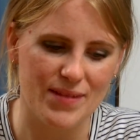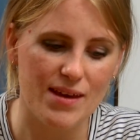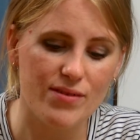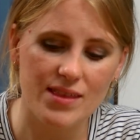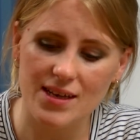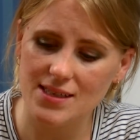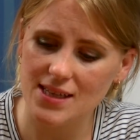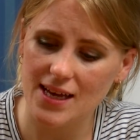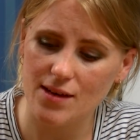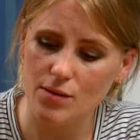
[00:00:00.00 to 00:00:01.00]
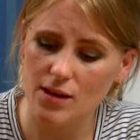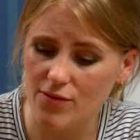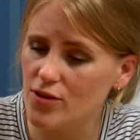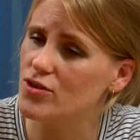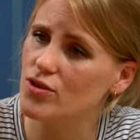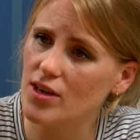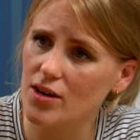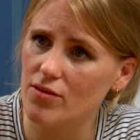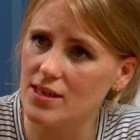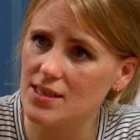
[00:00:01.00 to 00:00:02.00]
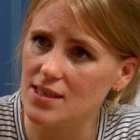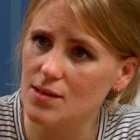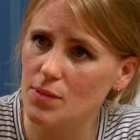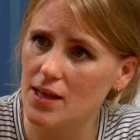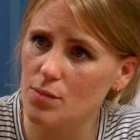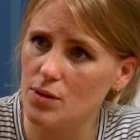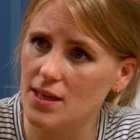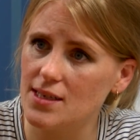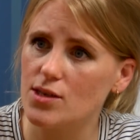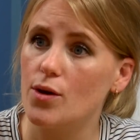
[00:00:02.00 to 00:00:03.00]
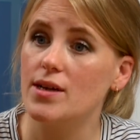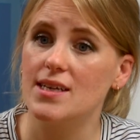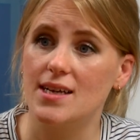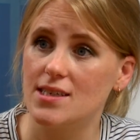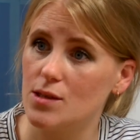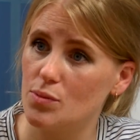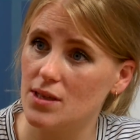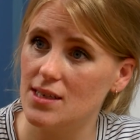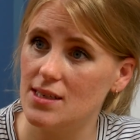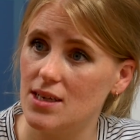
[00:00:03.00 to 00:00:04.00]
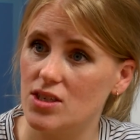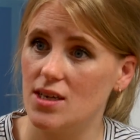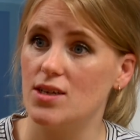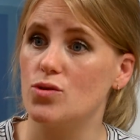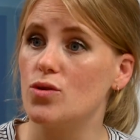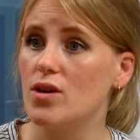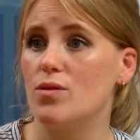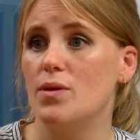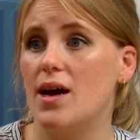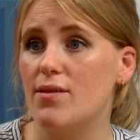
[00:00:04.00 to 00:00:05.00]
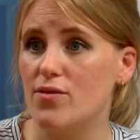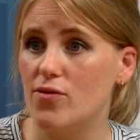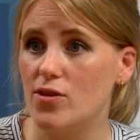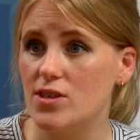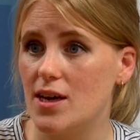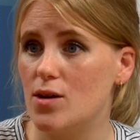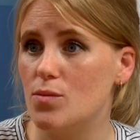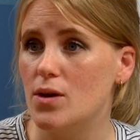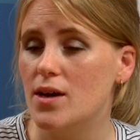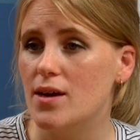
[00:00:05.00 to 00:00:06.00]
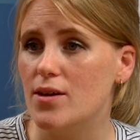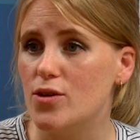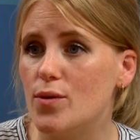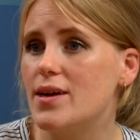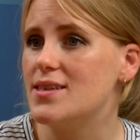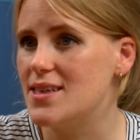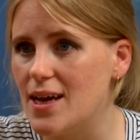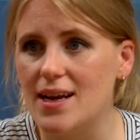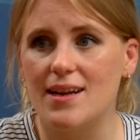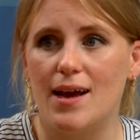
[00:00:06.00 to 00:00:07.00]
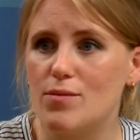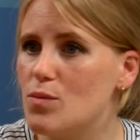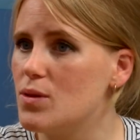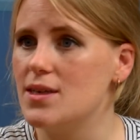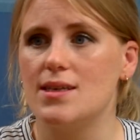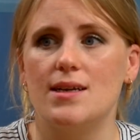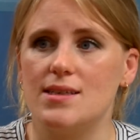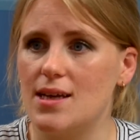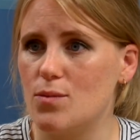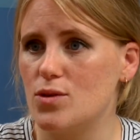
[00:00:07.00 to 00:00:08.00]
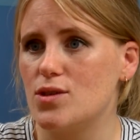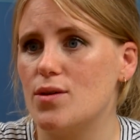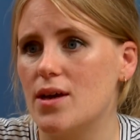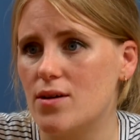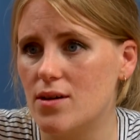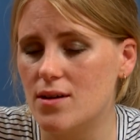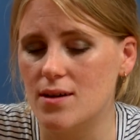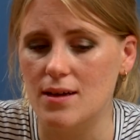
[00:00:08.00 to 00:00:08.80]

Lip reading: Even things like, if you do get arrested by the police, going down to the police station and talking on behalf of you to help you understand and help the police understand what's going on.